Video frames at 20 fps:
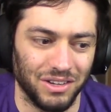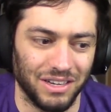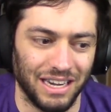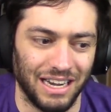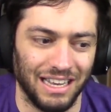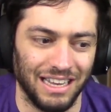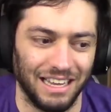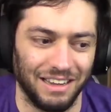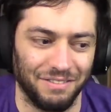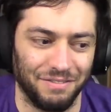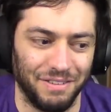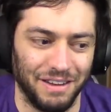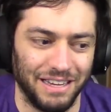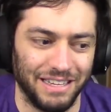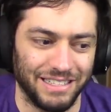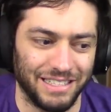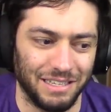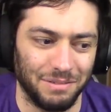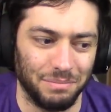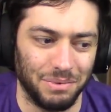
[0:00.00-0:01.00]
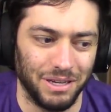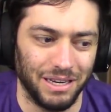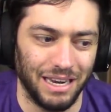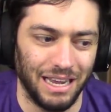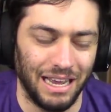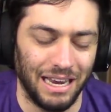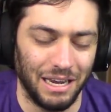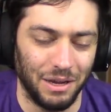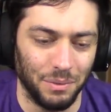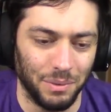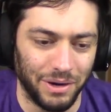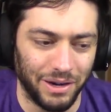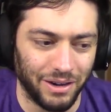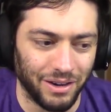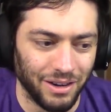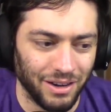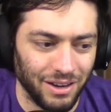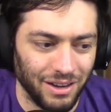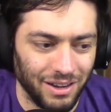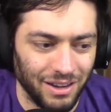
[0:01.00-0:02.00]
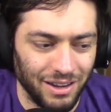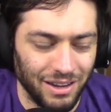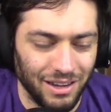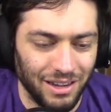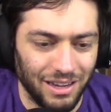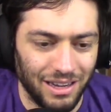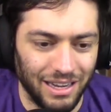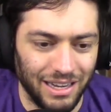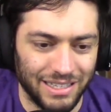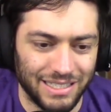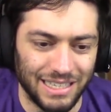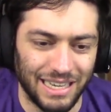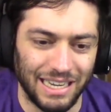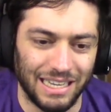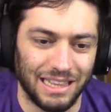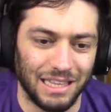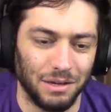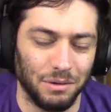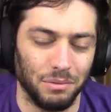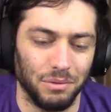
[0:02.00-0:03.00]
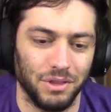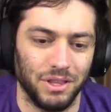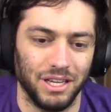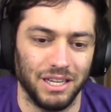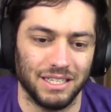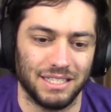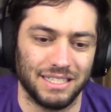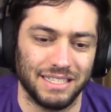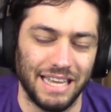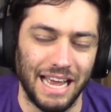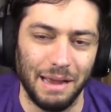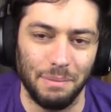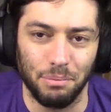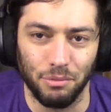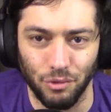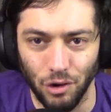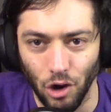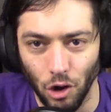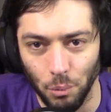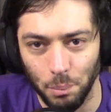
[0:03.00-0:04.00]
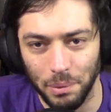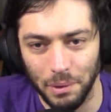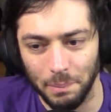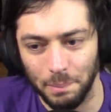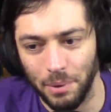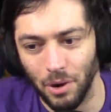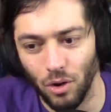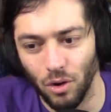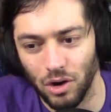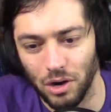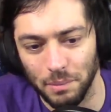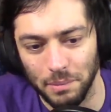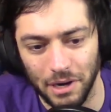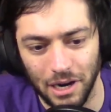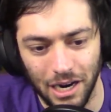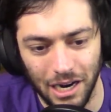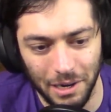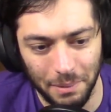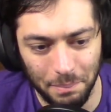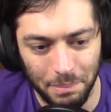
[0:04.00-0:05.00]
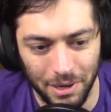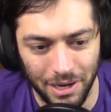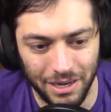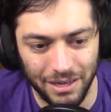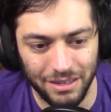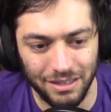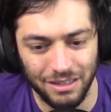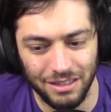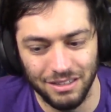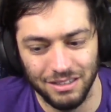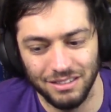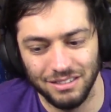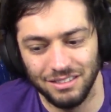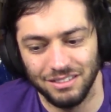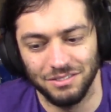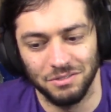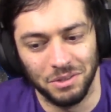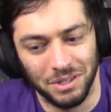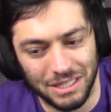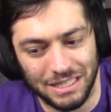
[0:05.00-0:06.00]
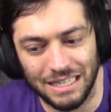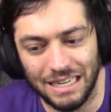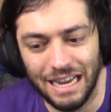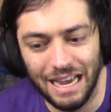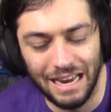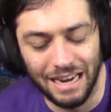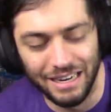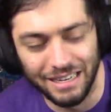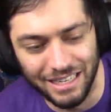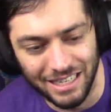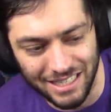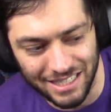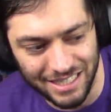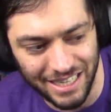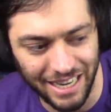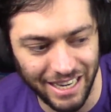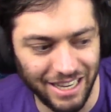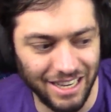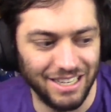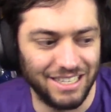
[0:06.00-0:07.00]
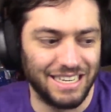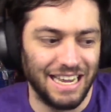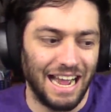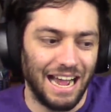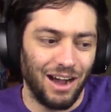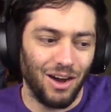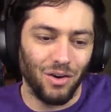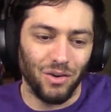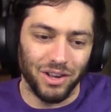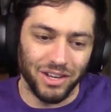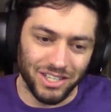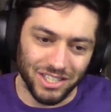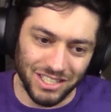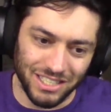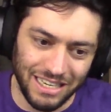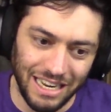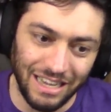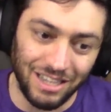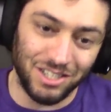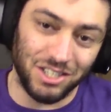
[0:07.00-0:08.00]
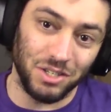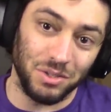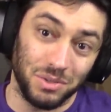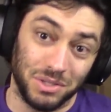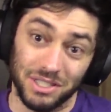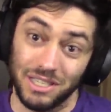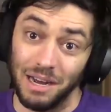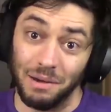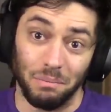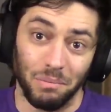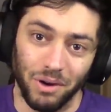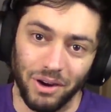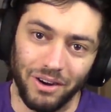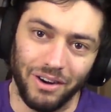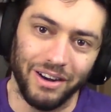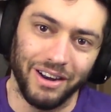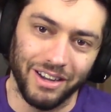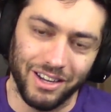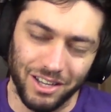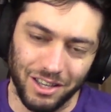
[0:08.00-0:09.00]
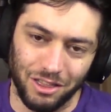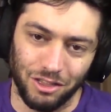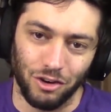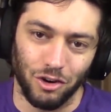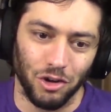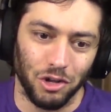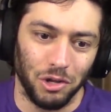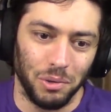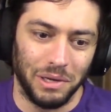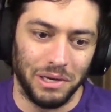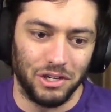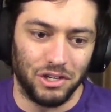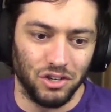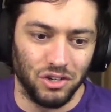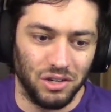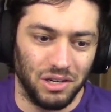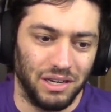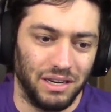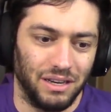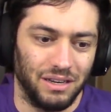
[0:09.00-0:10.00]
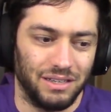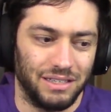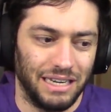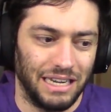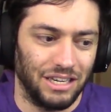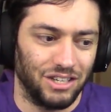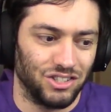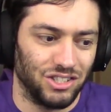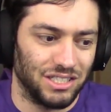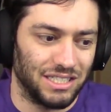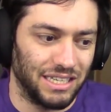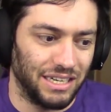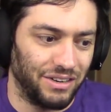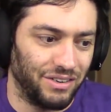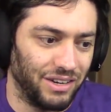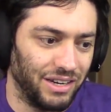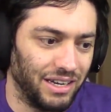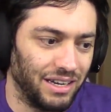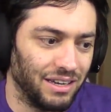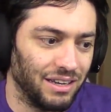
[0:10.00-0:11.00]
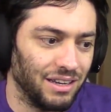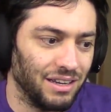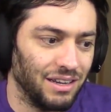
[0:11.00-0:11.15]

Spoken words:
Kind of like phasing, but anywhere. It's like the escape rope in Pokemon, but once again, it doesn't take you to town. It just takes you somewhere, and it could throw you into a dangerous area.